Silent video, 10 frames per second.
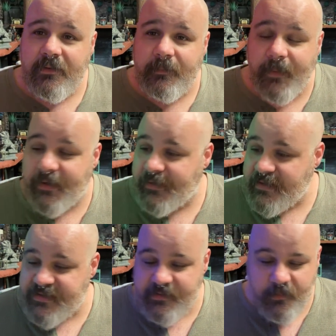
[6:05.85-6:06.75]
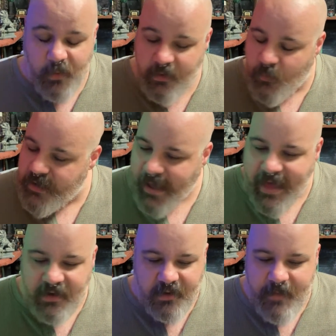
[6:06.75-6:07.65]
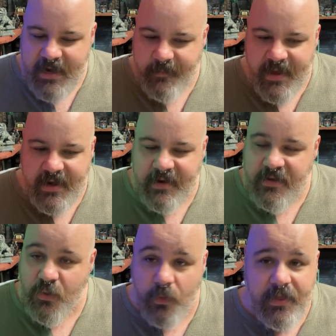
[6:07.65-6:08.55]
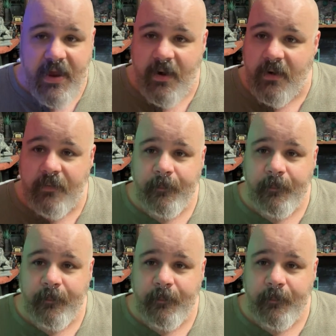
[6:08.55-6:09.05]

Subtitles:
But this, we had a committee meeting. You were there.